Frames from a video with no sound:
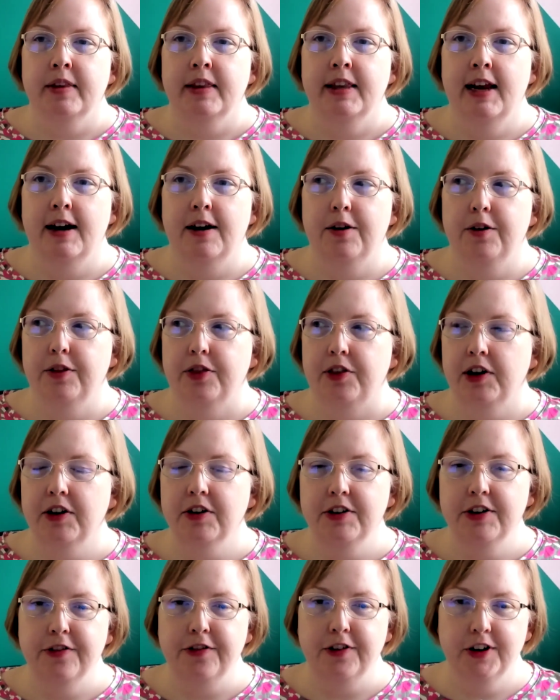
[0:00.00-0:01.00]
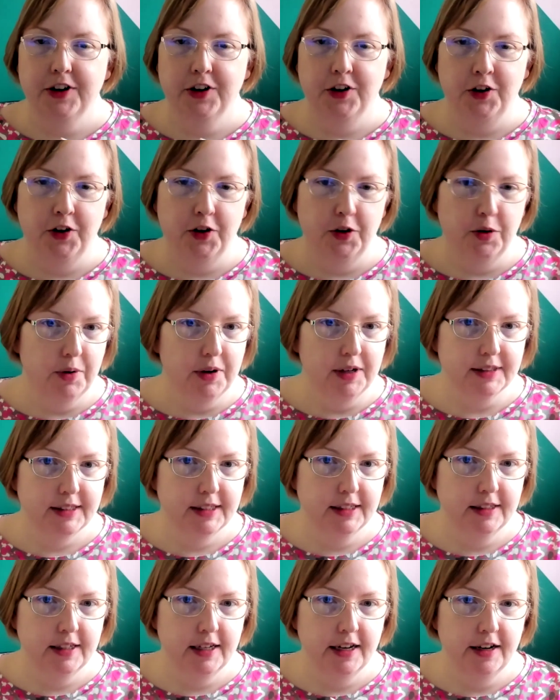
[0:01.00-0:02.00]
Now, there are different
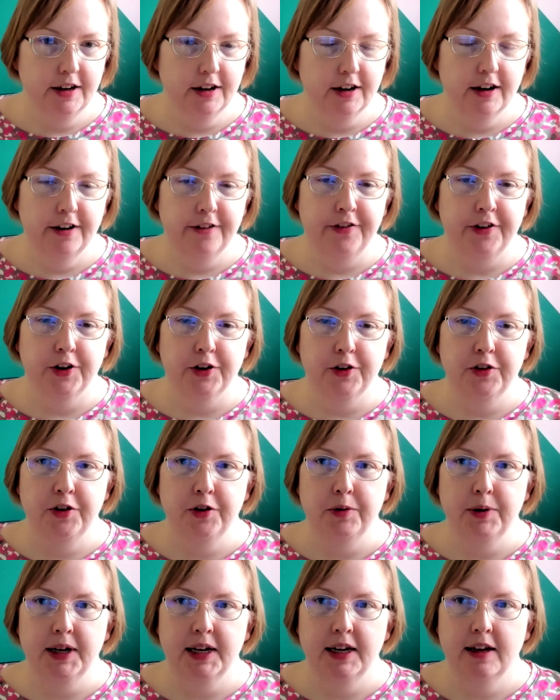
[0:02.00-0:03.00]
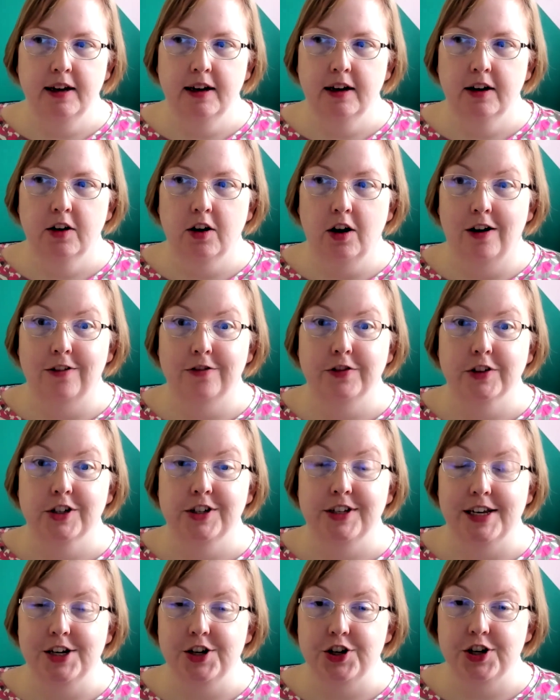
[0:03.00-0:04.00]
nuances here. If you're doing
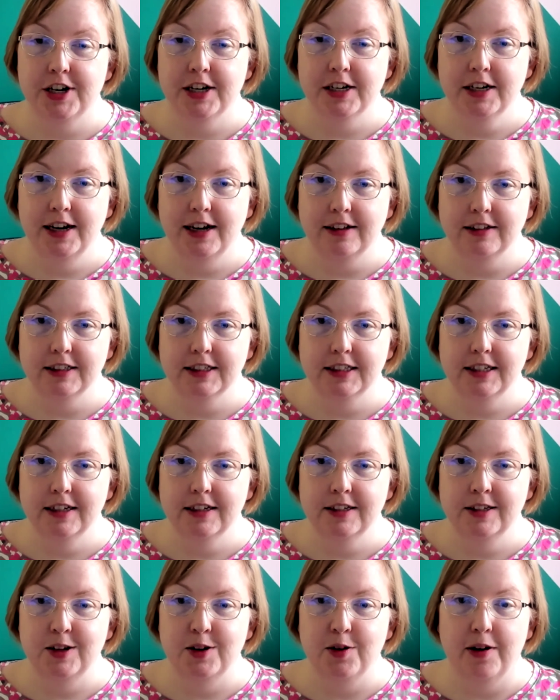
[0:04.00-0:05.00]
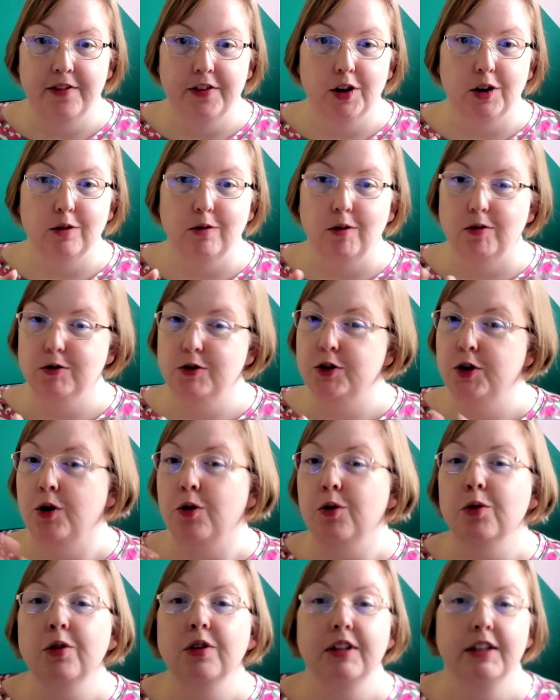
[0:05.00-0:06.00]
conversation analysis, you have a
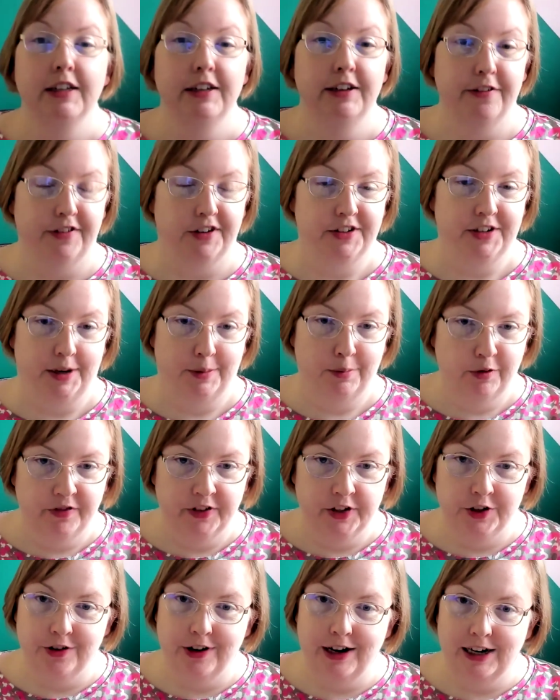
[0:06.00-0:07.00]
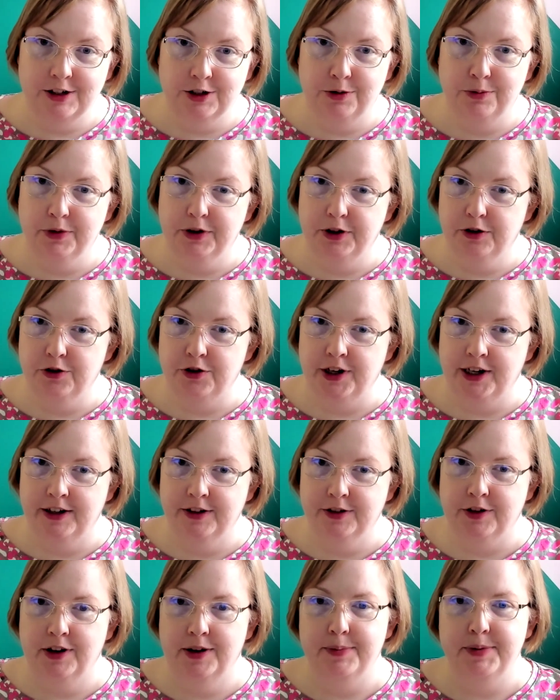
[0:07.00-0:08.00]
totally different type of interaction with your
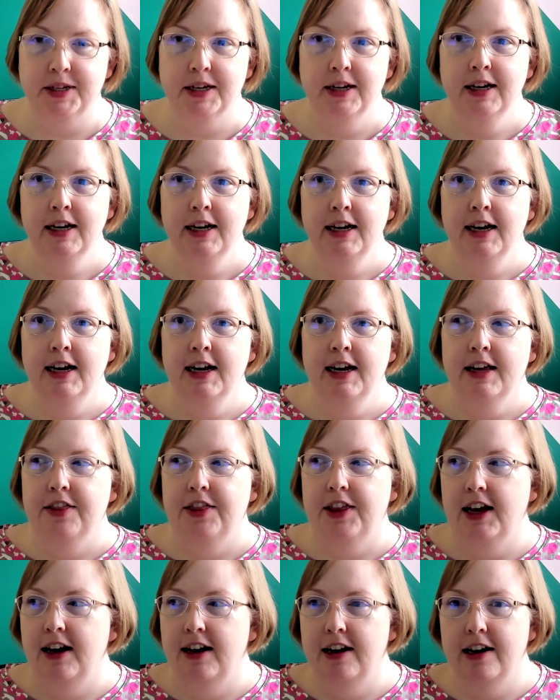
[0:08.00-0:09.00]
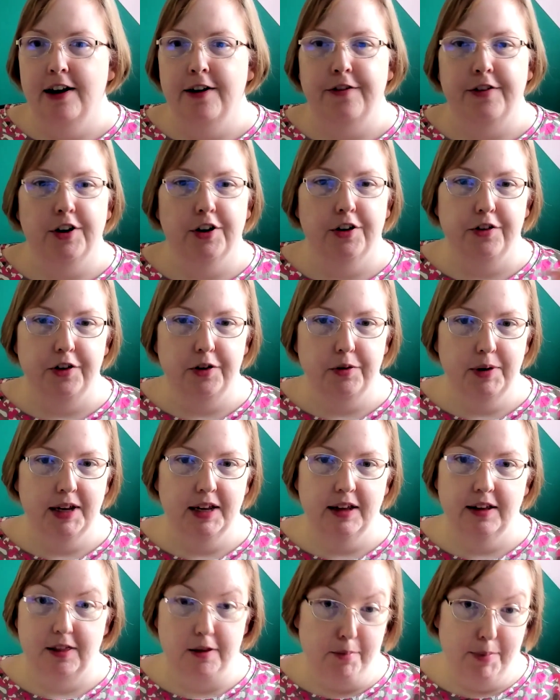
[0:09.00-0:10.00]
transcripts than if you're
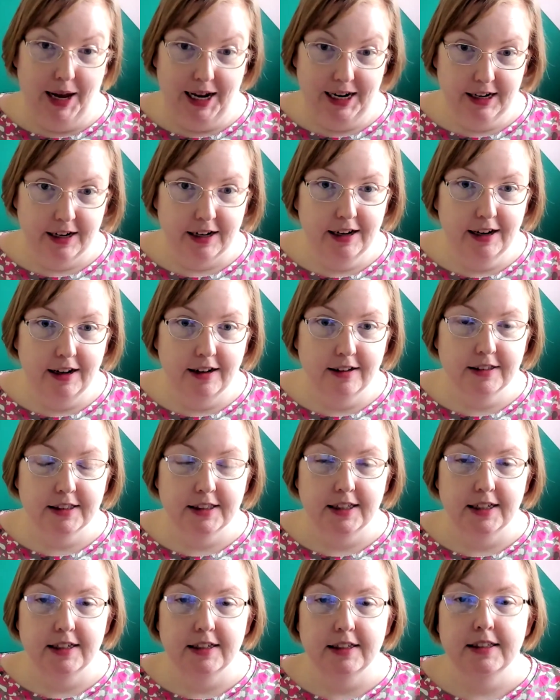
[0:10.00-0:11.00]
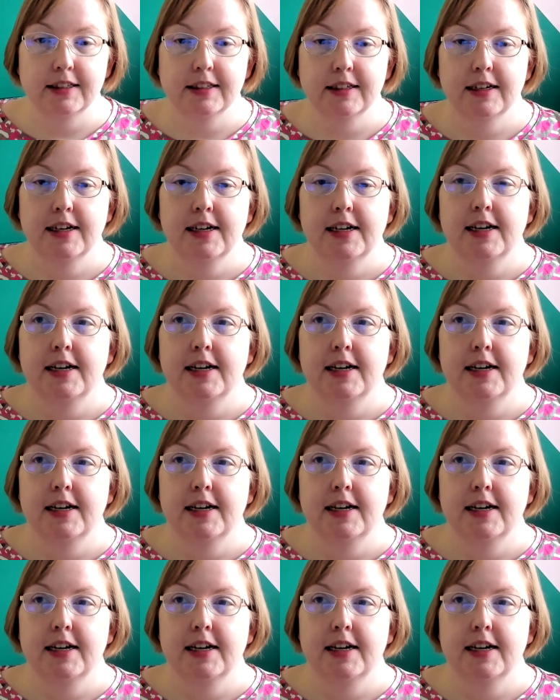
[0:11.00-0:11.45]
doing thematic analysis.